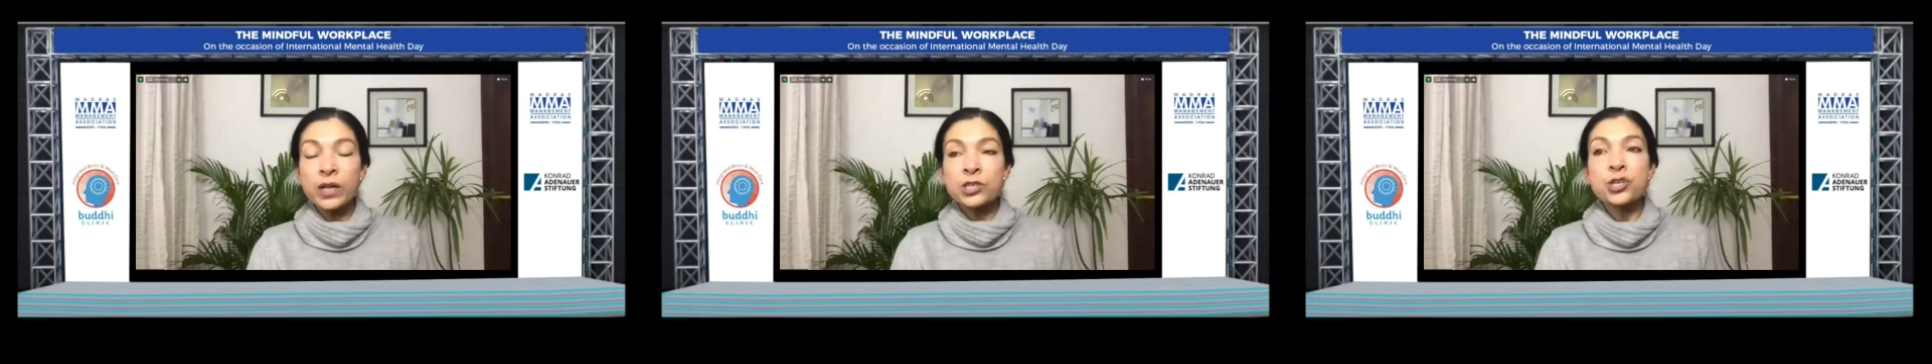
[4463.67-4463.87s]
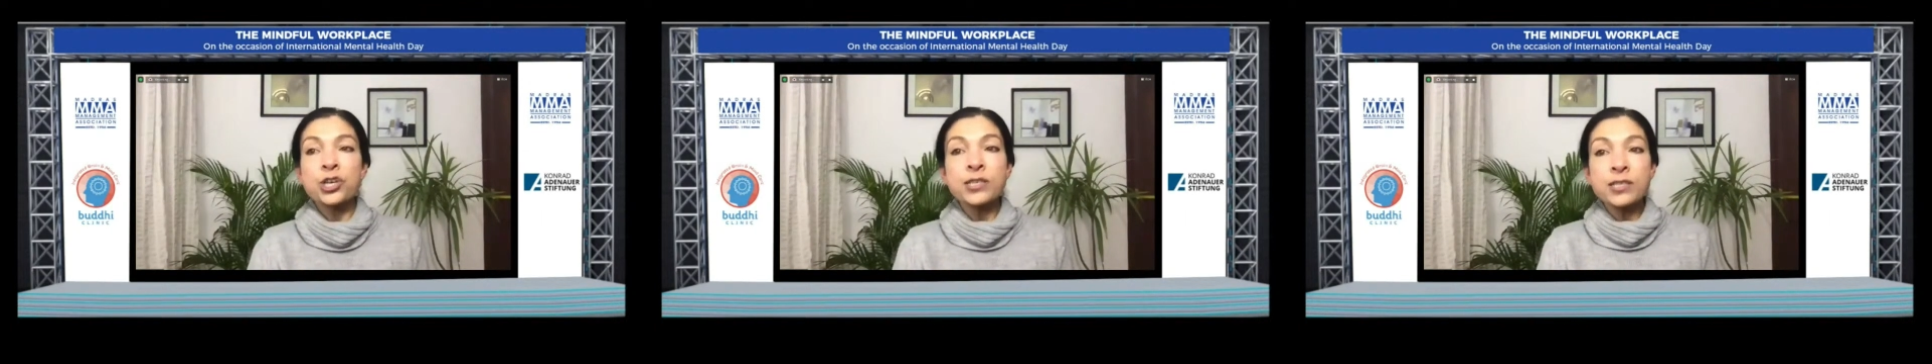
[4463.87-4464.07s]

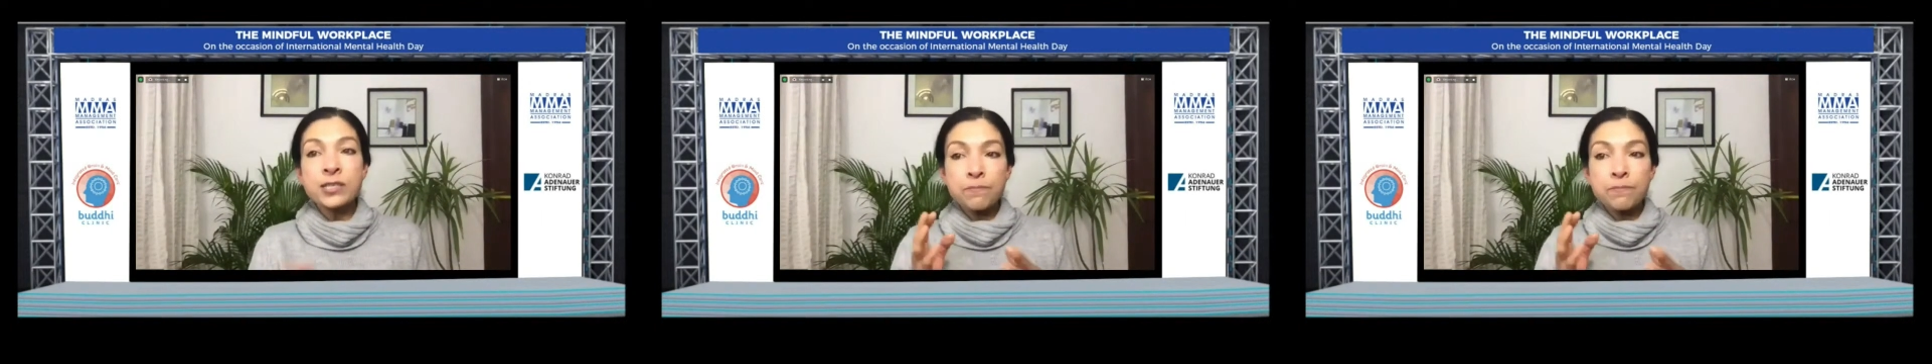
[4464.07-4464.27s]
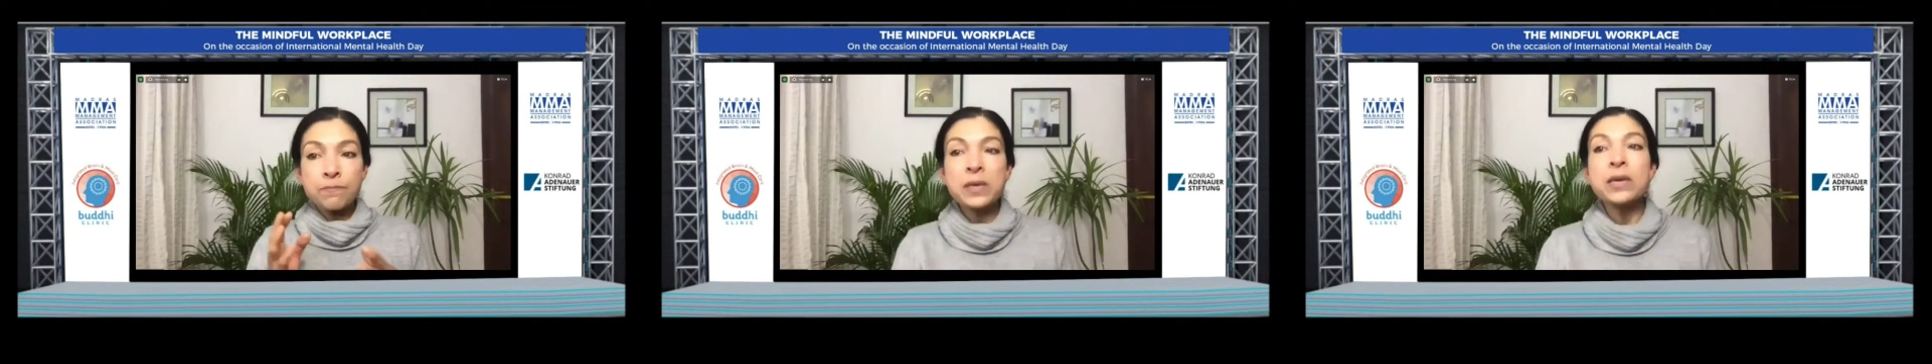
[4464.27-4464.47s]

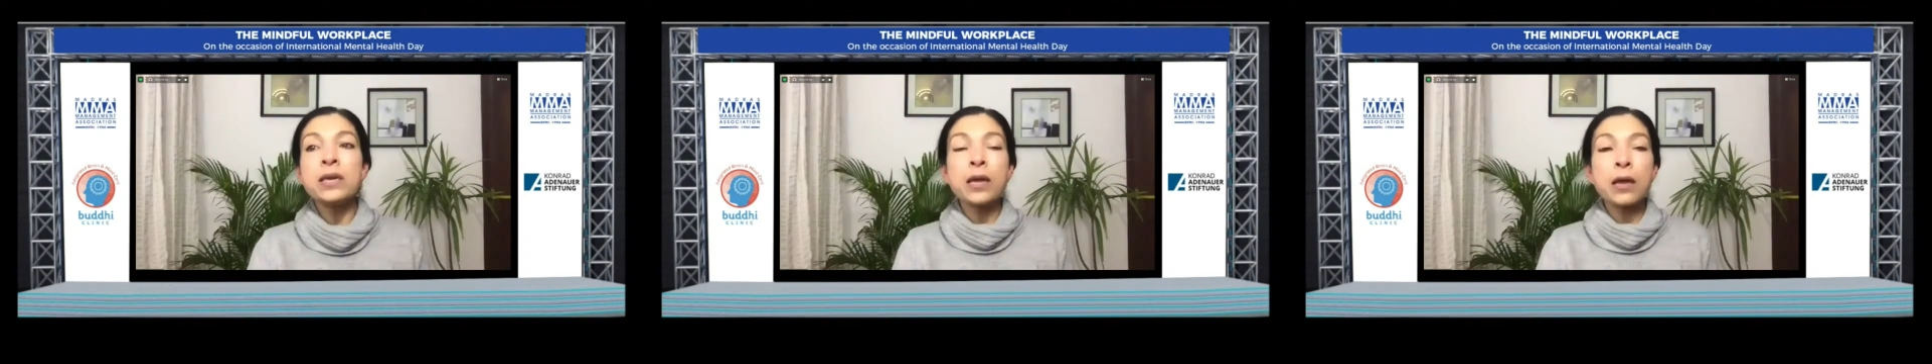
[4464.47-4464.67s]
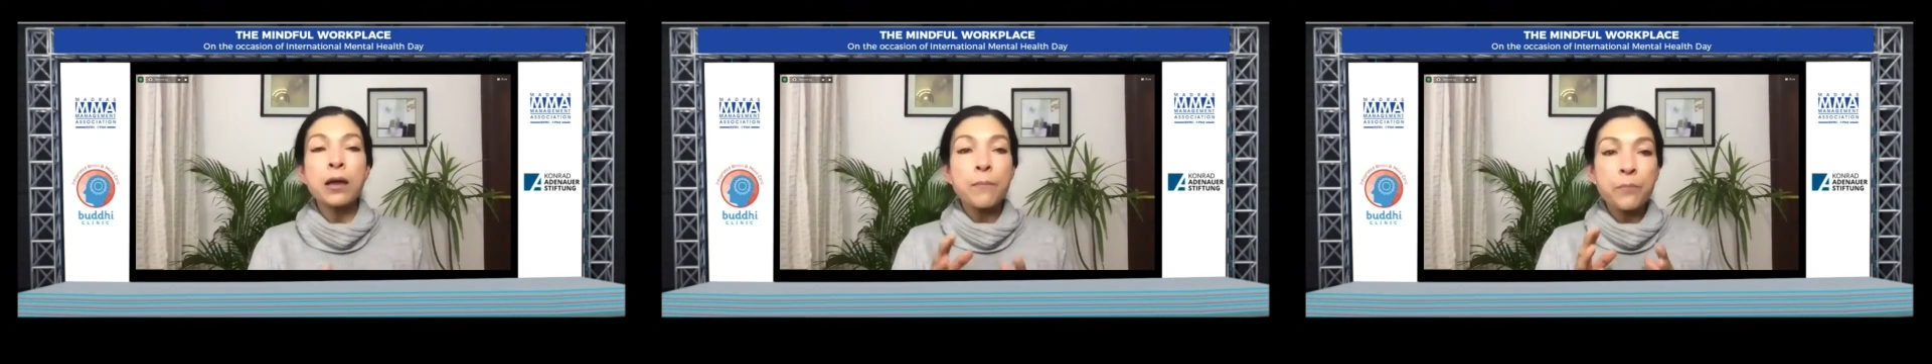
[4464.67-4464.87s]
just
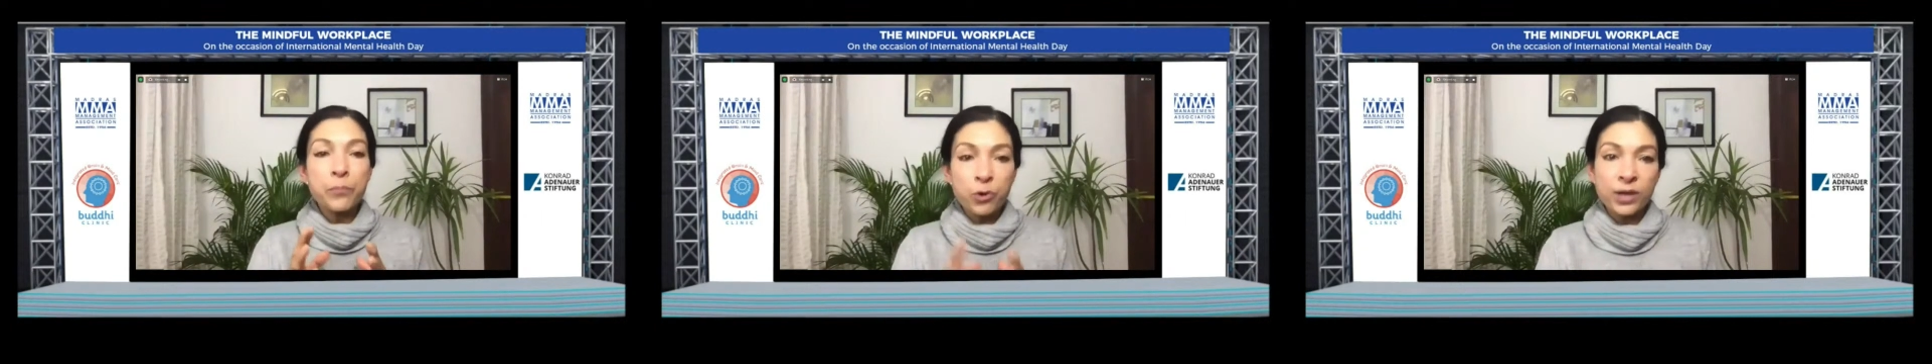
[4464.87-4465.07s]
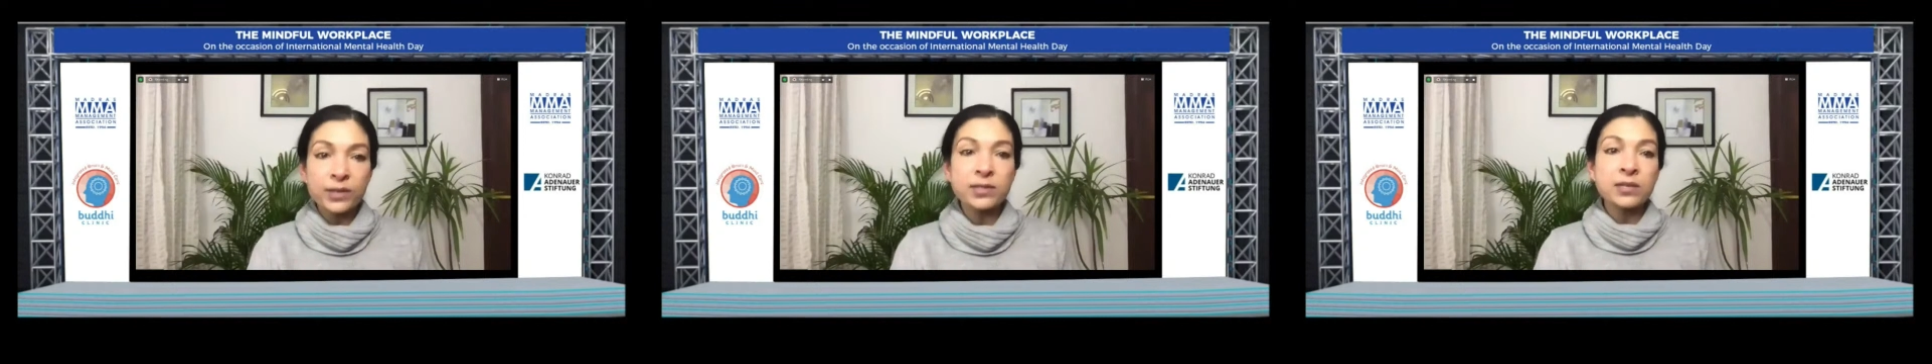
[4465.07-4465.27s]
being
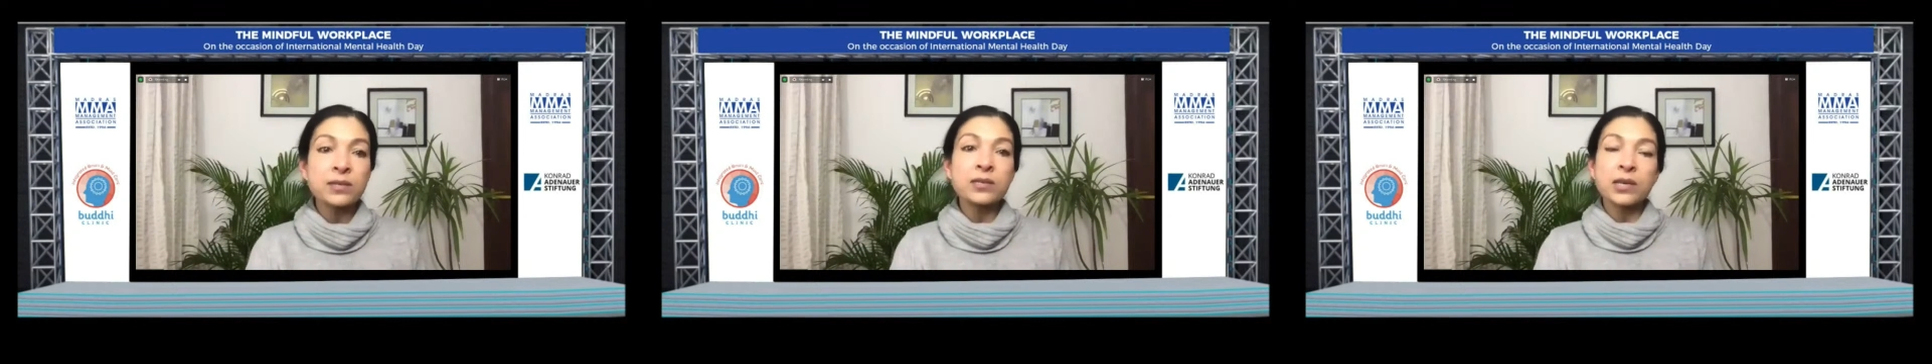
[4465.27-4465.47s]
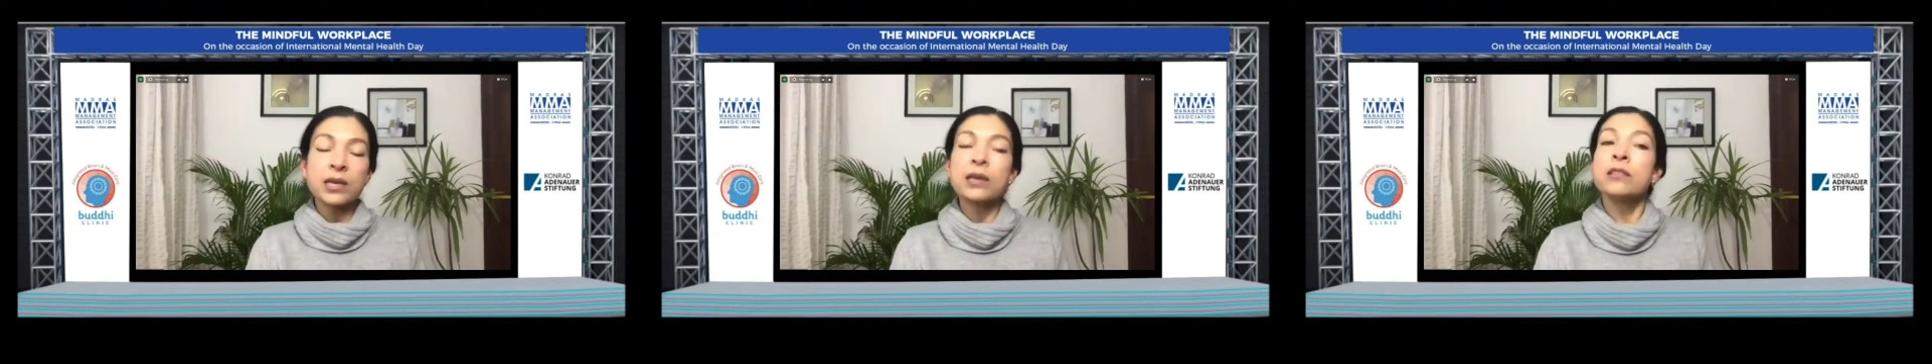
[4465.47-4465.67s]

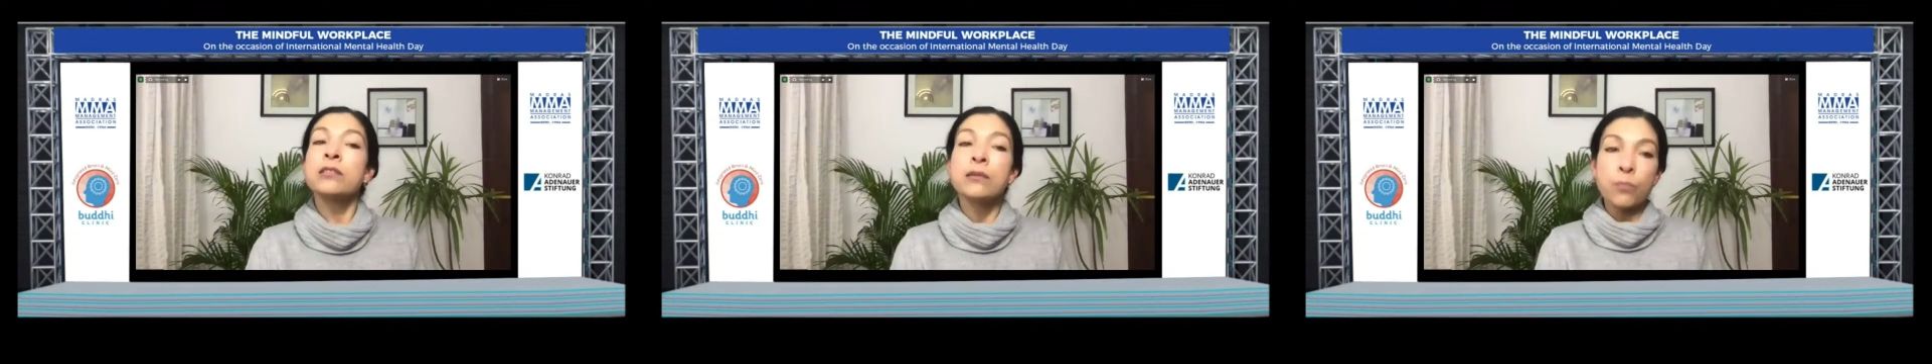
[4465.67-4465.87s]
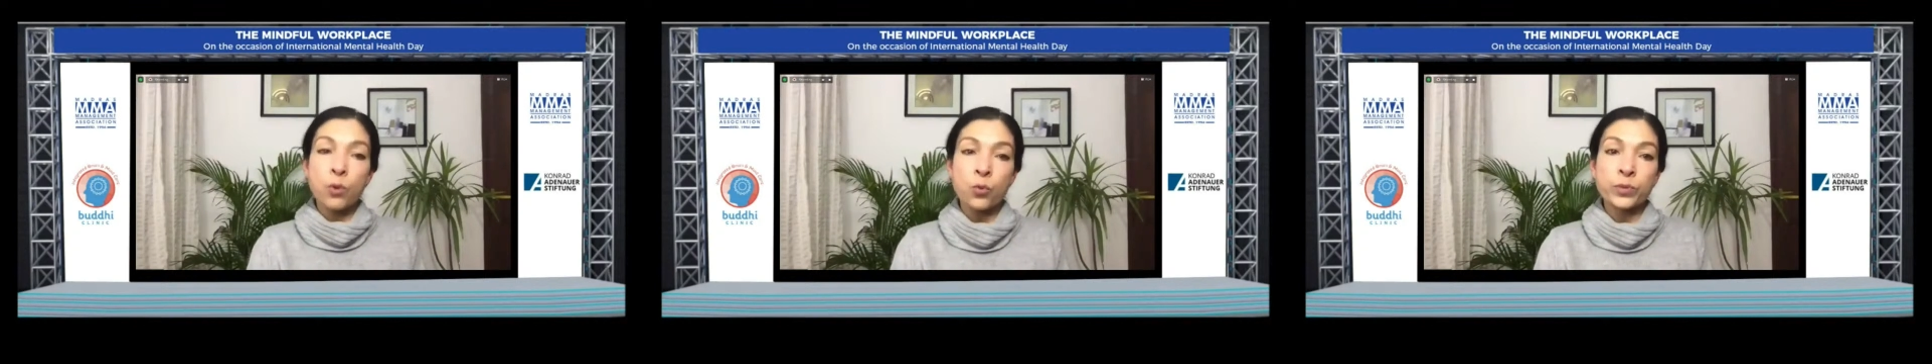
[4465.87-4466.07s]
present in
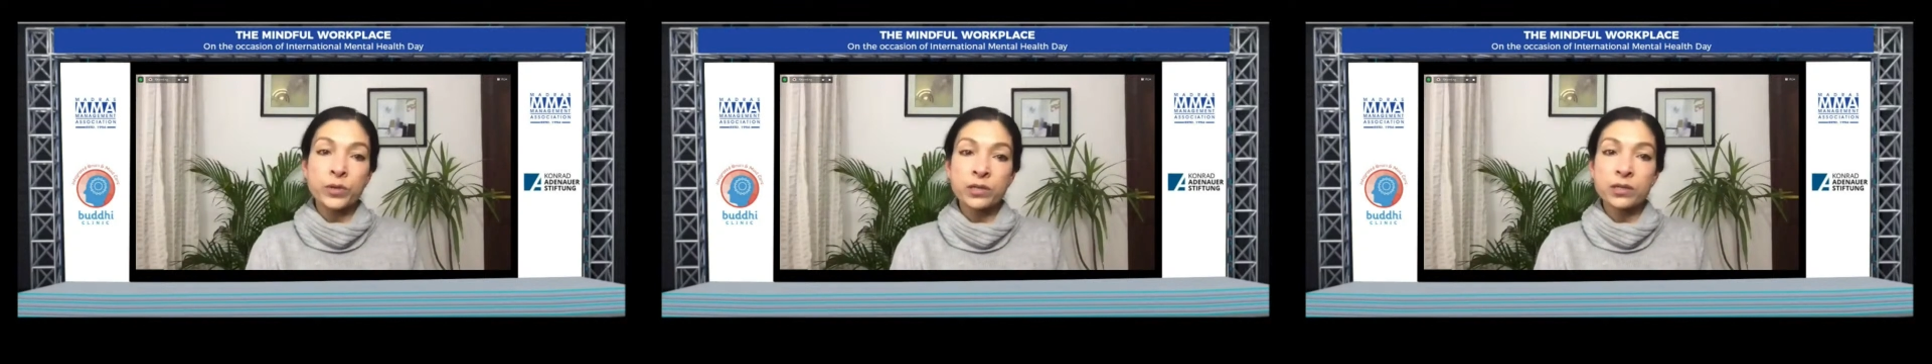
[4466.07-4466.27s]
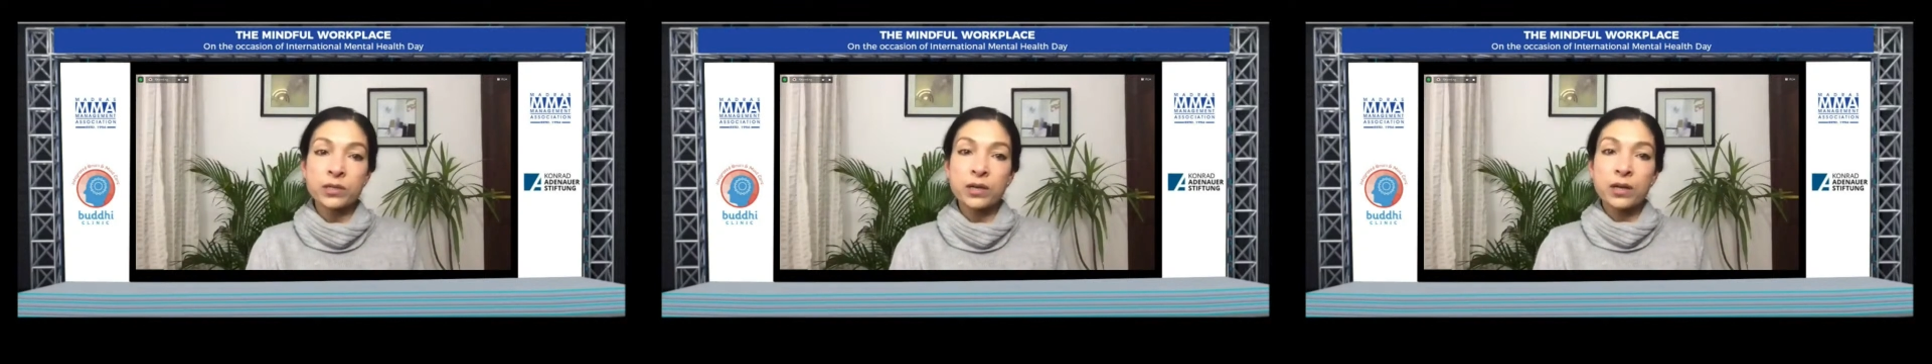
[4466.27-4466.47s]
the
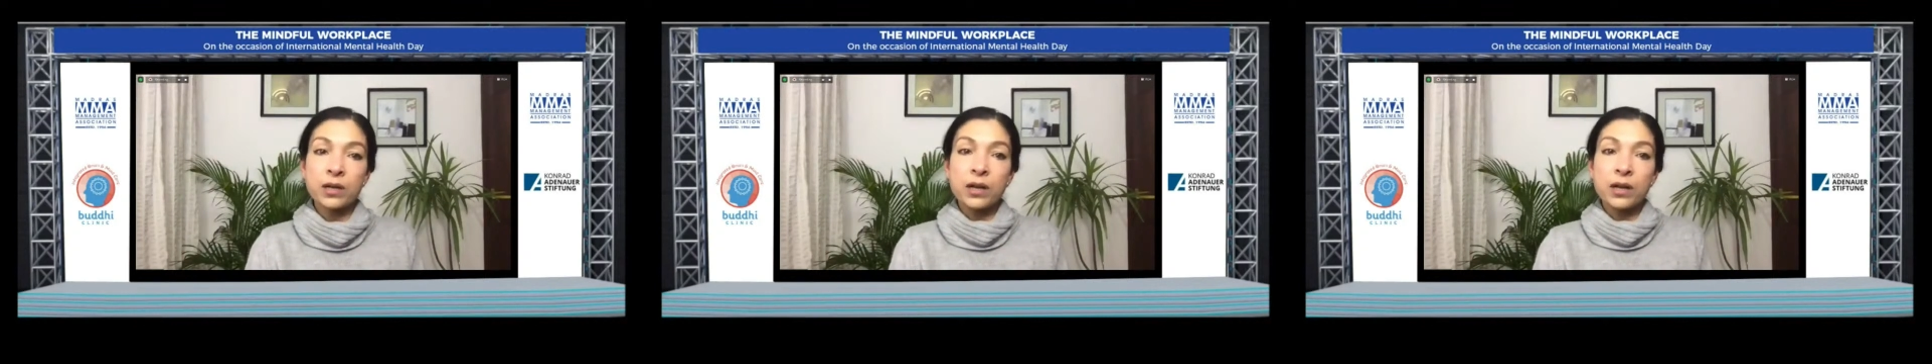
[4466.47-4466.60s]
moment.